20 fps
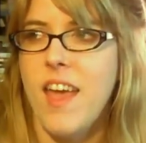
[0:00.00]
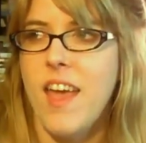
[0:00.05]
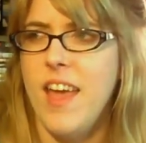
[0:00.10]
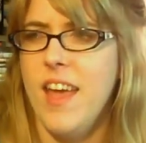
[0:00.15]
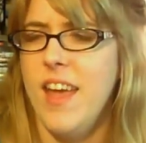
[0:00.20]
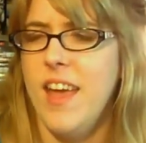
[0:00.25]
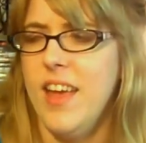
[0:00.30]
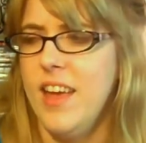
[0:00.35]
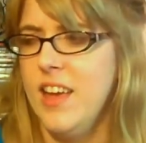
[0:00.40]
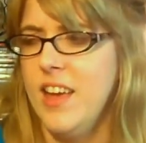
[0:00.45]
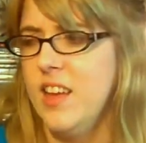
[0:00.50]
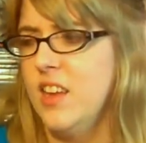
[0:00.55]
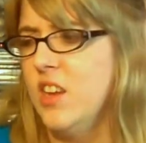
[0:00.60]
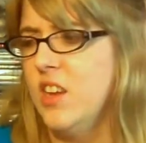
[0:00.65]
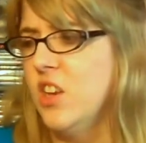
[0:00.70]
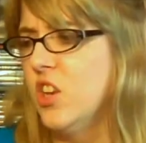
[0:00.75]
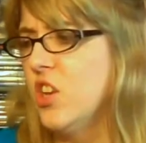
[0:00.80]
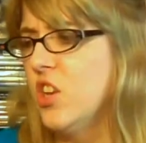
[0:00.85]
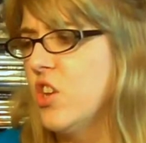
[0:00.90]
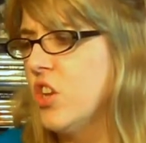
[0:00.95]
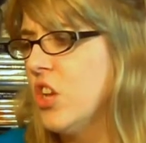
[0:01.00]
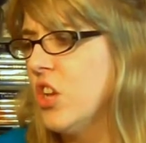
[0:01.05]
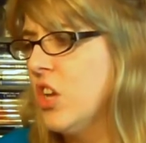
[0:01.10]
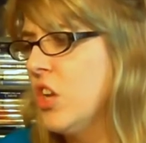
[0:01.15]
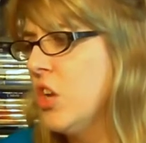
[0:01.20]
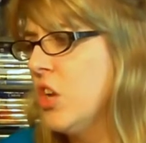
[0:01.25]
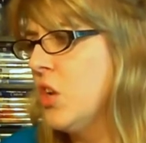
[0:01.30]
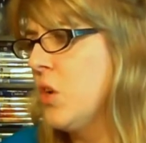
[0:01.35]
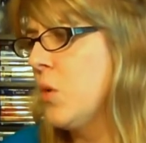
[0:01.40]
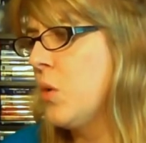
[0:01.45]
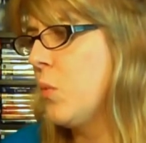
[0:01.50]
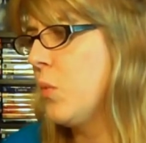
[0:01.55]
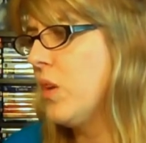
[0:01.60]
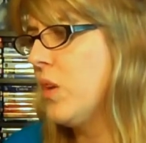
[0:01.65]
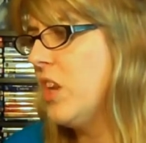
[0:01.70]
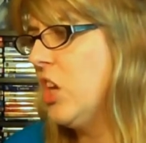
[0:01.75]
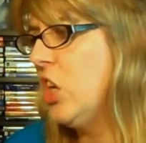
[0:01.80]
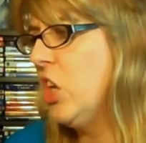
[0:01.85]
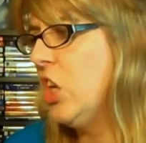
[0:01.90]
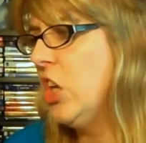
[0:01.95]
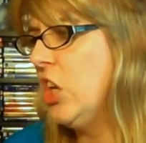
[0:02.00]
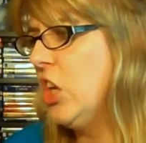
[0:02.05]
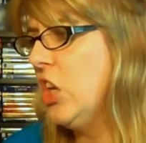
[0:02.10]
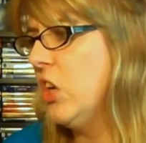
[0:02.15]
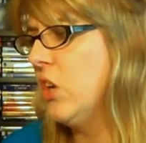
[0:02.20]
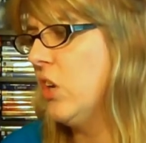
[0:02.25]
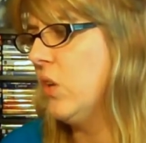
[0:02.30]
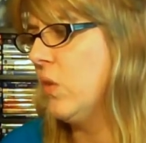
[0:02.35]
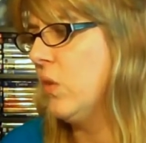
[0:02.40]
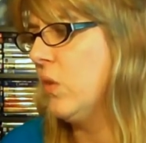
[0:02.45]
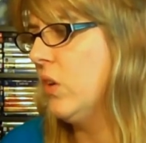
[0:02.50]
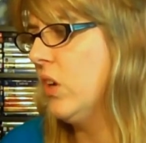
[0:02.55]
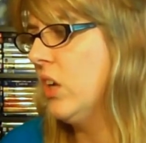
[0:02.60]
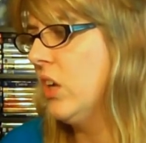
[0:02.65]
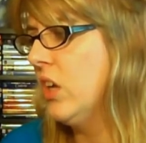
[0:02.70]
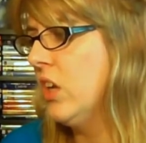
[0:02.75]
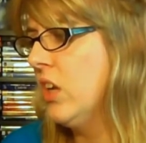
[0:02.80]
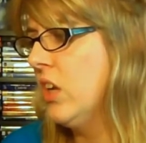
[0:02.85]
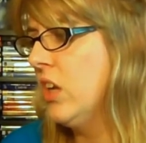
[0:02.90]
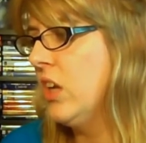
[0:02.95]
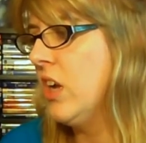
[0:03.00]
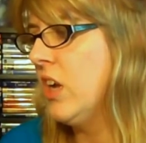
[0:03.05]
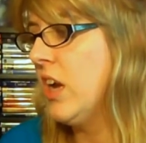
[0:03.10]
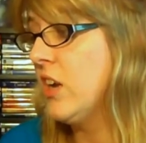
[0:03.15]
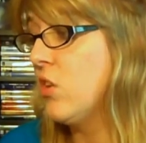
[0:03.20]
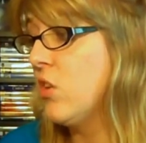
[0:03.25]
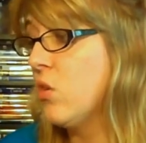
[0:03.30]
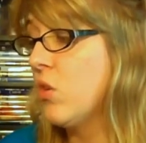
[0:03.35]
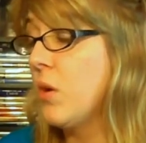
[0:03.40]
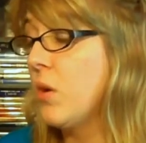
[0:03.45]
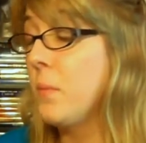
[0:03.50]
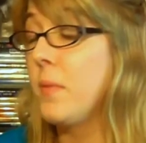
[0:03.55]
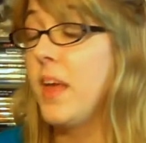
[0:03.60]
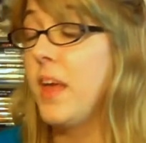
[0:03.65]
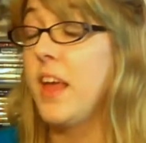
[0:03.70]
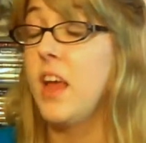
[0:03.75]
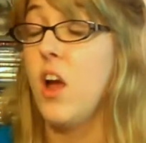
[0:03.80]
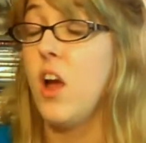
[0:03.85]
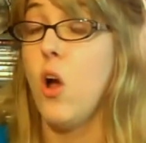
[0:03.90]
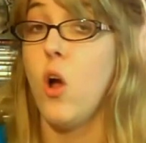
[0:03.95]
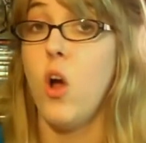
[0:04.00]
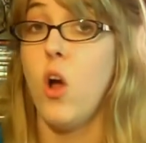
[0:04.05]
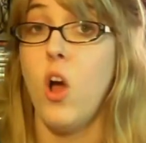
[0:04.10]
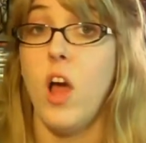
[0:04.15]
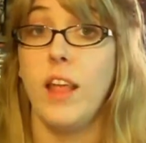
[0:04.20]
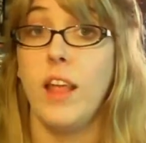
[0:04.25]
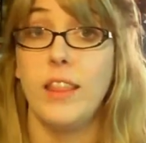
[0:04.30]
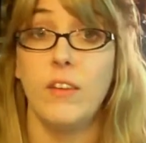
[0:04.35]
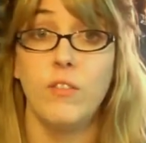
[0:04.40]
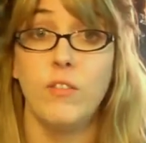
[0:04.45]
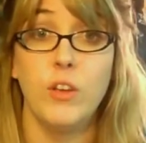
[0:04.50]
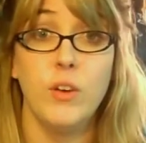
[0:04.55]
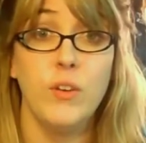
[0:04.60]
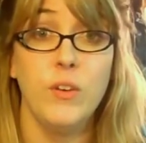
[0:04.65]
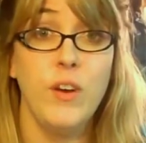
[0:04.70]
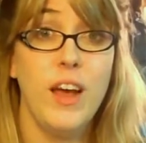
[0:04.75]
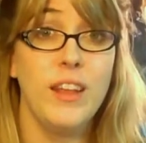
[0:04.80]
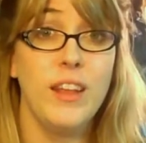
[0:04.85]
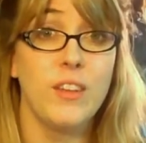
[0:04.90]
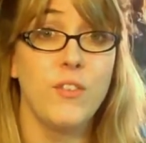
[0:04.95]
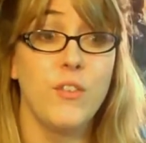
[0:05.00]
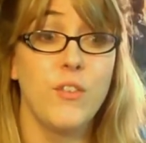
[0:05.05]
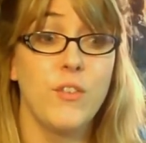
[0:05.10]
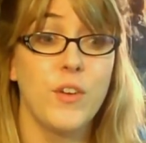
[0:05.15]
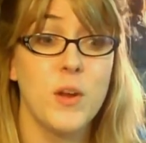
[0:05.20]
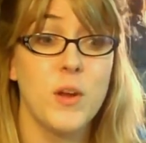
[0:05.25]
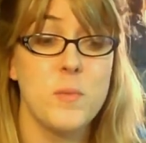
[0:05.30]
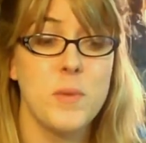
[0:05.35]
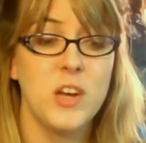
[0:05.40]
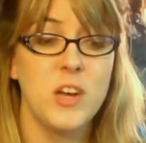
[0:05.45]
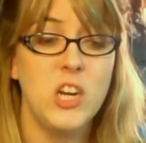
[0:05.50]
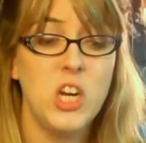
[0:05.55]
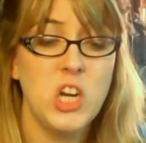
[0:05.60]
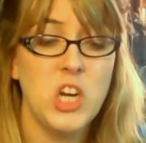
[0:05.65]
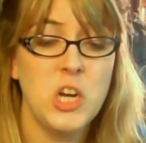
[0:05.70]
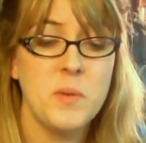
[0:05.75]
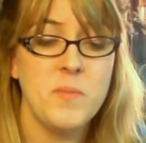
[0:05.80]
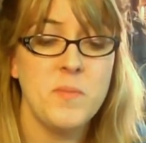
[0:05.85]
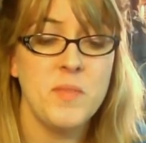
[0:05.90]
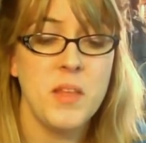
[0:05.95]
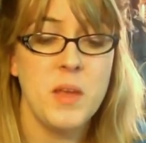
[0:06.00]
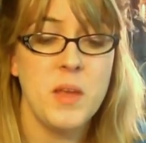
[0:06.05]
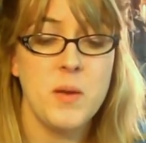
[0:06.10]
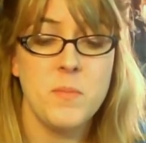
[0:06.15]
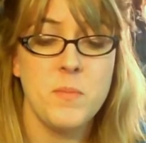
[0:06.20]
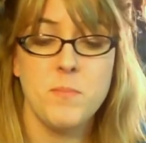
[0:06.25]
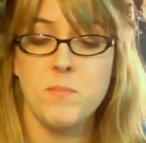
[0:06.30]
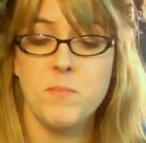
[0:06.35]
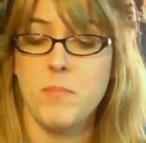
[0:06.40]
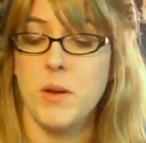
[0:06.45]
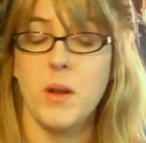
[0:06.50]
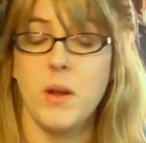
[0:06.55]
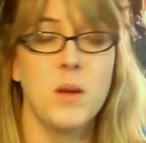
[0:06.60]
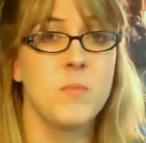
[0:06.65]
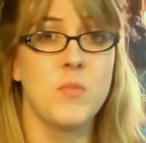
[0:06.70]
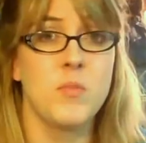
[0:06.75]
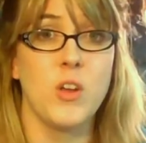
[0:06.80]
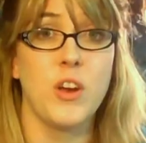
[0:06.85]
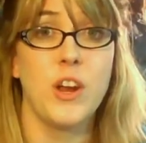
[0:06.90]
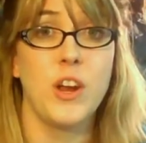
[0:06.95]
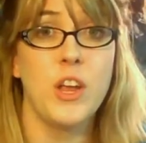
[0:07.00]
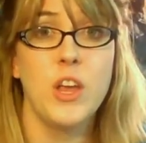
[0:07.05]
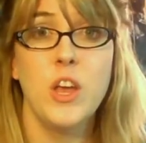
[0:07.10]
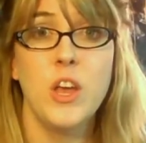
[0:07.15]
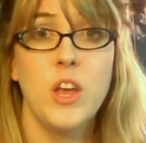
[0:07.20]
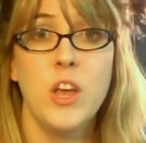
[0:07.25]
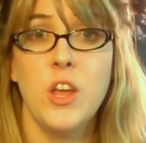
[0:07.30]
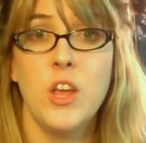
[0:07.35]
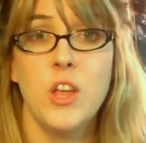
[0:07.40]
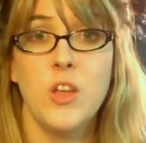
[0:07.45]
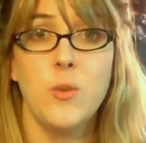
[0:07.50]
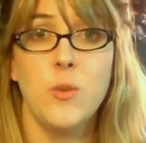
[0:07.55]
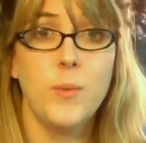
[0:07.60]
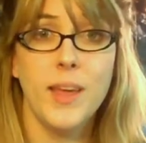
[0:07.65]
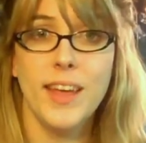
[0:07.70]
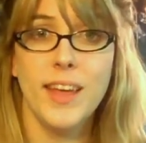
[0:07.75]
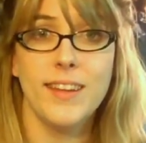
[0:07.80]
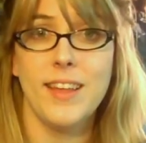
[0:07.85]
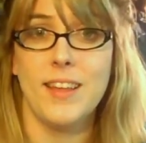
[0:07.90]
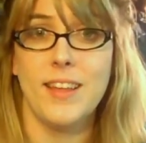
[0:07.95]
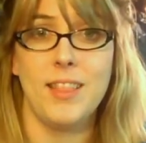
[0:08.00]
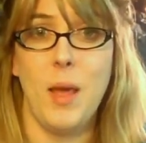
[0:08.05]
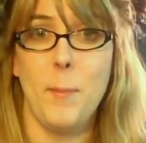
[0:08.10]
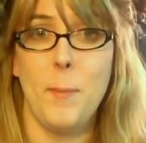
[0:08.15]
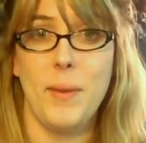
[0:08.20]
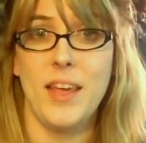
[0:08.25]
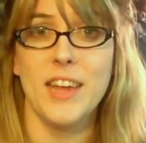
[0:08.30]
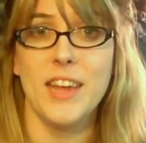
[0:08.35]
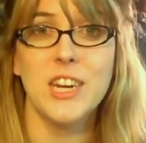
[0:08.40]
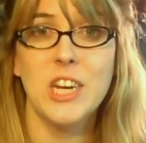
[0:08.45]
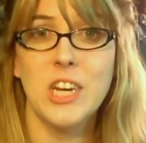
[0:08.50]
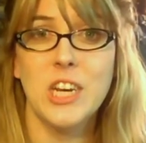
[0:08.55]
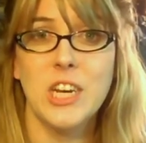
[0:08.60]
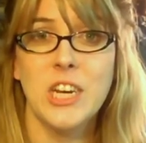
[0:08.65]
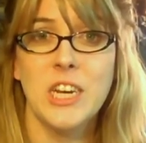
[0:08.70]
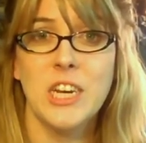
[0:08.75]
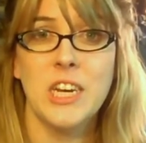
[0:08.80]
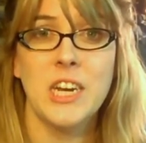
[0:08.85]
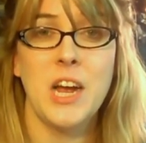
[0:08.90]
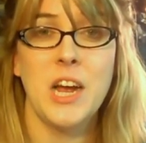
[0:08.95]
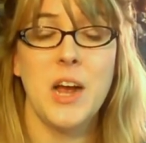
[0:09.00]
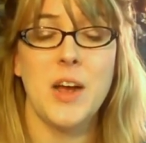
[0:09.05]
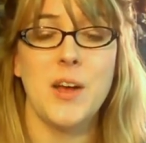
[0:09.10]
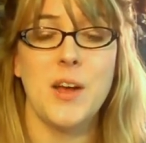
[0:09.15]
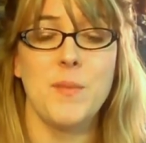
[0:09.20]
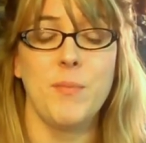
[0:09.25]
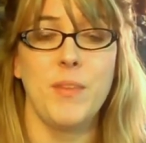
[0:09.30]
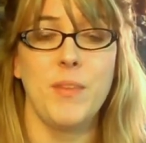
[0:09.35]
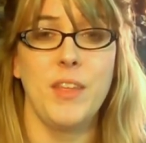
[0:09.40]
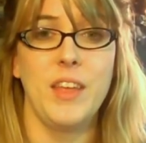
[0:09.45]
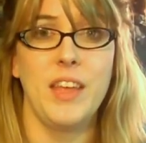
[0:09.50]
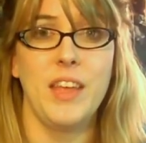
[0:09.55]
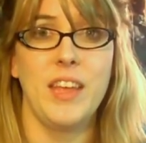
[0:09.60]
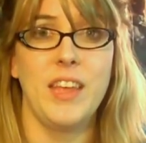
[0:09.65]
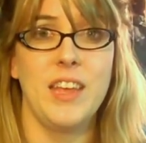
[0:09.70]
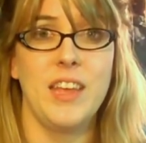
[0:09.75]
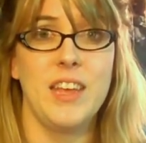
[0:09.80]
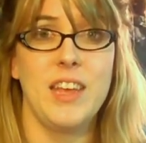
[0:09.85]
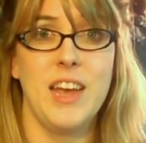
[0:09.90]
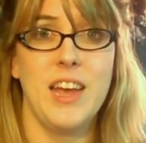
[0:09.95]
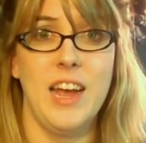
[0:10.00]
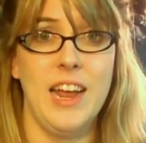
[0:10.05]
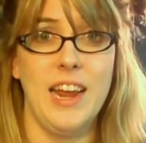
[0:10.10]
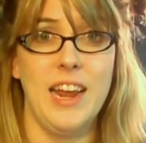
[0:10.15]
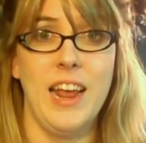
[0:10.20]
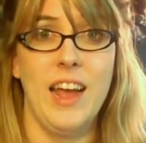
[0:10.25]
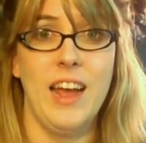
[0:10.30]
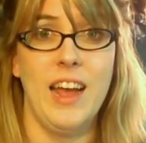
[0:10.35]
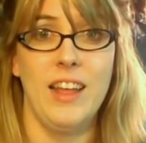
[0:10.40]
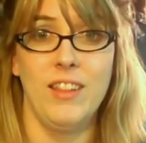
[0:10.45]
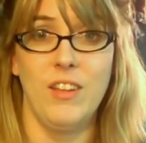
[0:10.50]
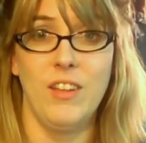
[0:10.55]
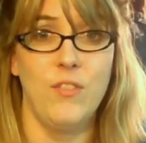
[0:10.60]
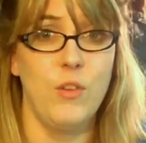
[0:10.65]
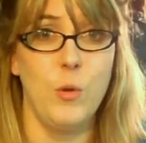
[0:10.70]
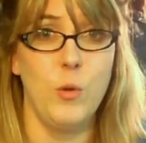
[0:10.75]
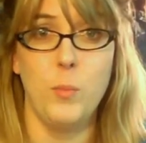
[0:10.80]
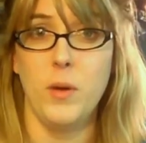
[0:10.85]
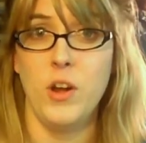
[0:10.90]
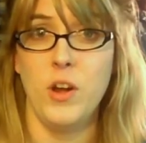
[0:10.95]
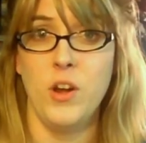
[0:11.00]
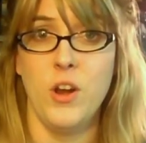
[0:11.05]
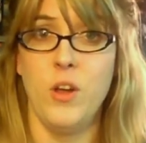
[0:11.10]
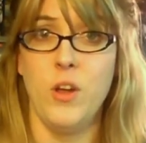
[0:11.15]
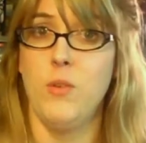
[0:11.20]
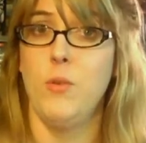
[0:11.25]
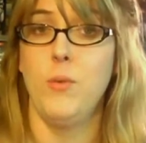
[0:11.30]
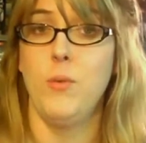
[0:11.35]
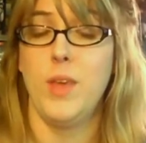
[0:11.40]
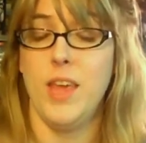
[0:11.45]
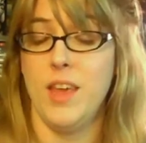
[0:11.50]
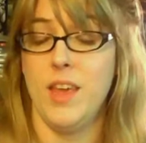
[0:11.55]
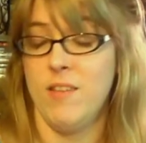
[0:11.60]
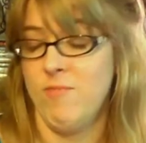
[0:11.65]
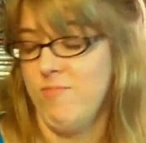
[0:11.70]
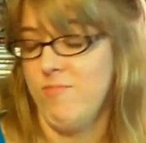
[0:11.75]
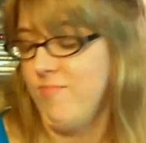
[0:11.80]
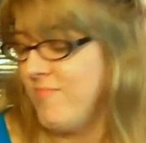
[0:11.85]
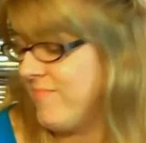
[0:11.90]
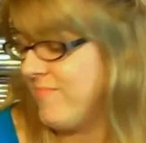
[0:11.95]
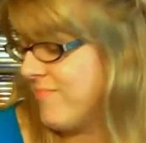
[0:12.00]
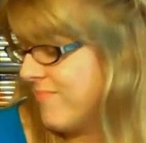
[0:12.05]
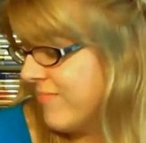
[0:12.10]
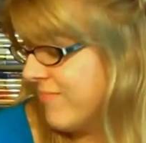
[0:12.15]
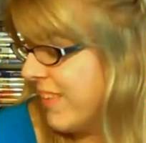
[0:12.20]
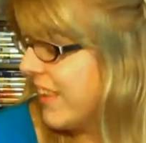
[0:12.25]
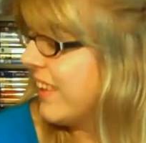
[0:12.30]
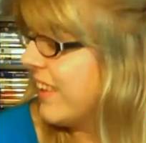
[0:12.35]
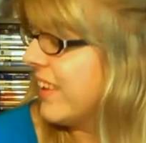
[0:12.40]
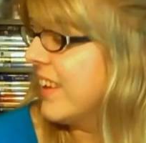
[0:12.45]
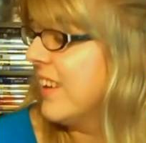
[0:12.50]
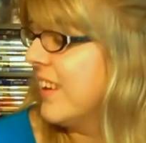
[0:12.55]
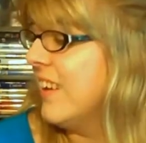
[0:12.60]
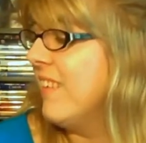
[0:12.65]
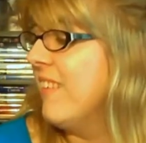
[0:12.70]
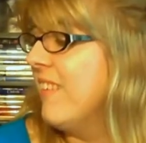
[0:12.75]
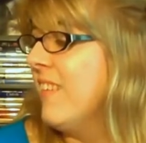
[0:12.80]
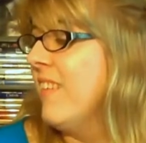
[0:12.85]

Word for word: And what did she do? I told her, I'm like, I love you very much, but I'm sorry, you can't like that page. I'm like, I love you, but no, you can't like it.